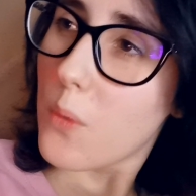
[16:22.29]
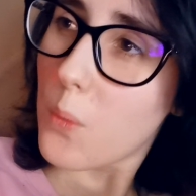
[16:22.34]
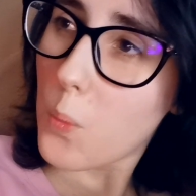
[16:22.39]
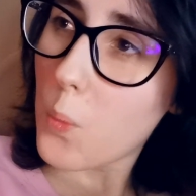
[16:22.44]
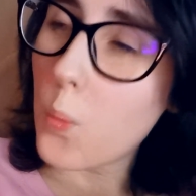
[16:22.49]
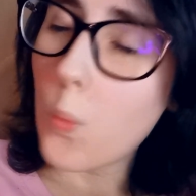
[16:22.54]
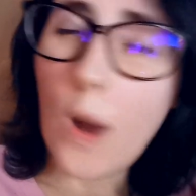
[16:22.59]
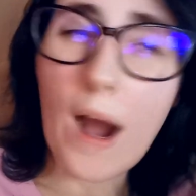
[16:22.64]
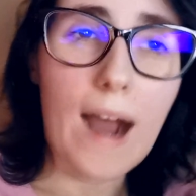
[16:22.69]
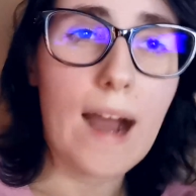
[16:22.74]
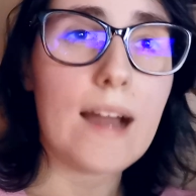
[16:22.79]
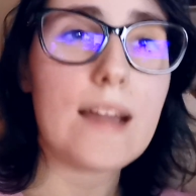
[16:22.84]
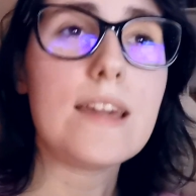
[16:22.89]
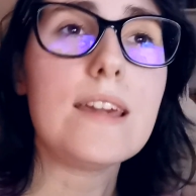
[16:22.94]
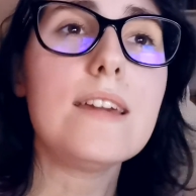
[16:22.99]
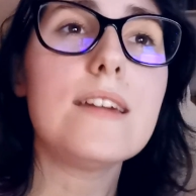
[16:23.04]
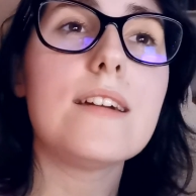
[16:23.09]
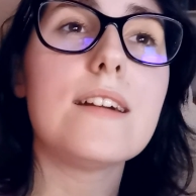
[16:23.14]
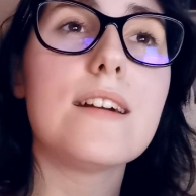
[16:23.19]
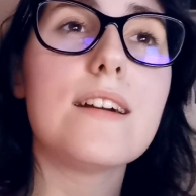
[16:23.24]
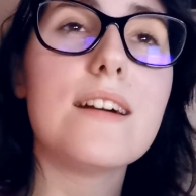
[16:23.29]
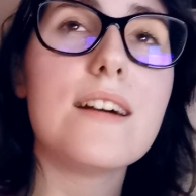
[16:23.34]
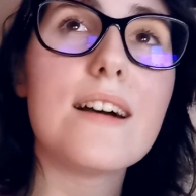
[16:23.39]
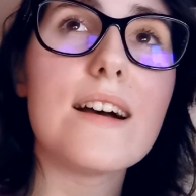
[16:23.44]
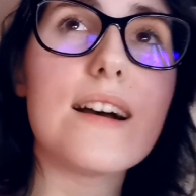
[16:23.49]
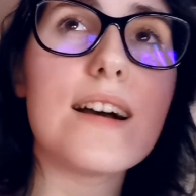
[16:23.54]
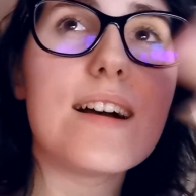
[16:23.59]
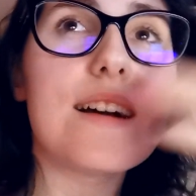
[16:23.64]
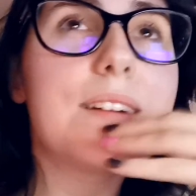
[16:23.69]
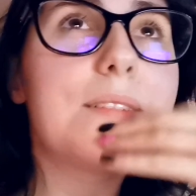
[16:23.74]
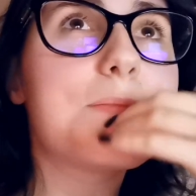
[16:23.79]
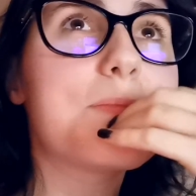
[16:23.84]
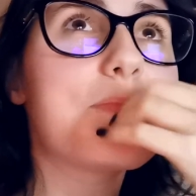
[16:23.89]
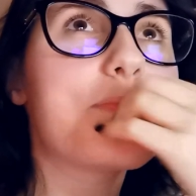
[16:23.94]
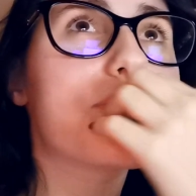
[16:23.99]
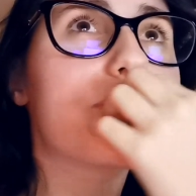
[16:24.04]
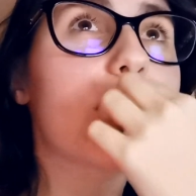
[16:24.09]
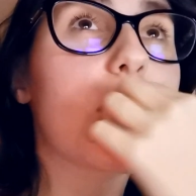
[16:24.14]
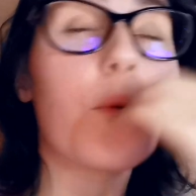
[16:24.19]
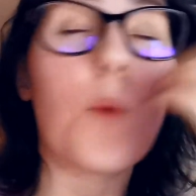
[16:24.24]
Why?
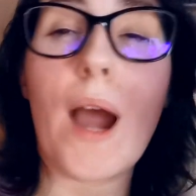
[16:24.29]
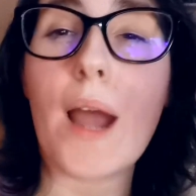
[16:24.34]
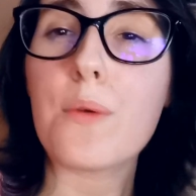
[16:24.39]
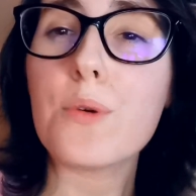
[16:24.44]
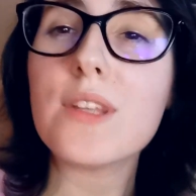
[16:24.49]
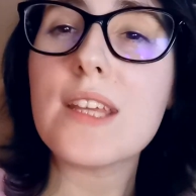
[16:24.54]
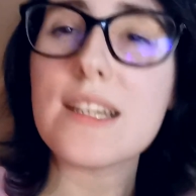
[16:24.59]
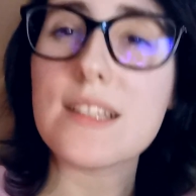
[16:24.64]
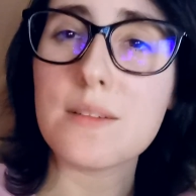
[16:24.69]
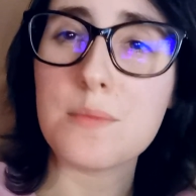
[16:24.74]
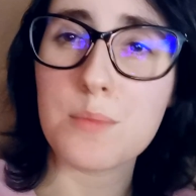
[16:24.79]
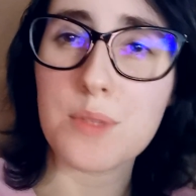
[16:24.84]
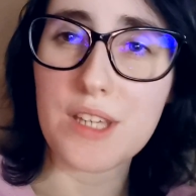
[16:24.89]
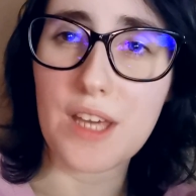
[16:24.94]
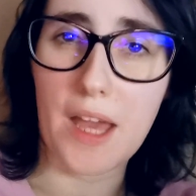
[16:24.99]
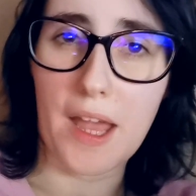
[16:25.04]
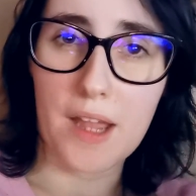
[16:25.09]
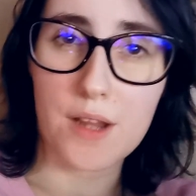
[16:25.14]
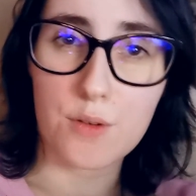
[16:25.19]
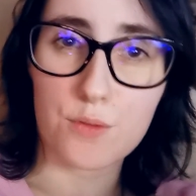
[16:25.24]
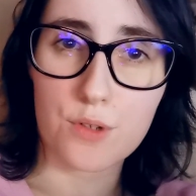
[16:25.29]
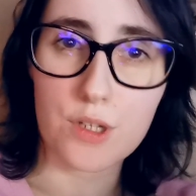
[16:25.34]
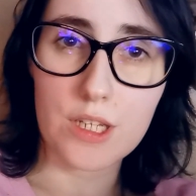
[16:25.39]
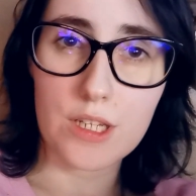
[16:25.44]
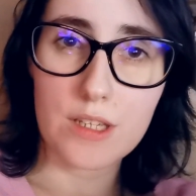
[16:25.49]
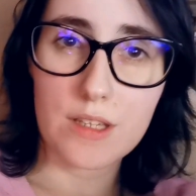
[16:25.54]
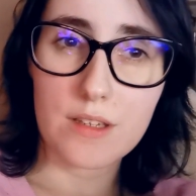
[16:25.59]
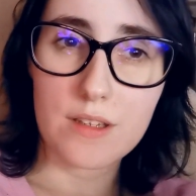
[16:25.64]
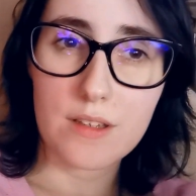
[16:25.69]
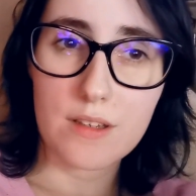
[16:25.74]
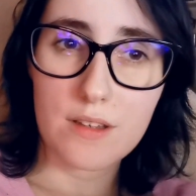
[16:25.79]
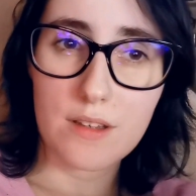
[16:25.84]
Why would Aiden be angry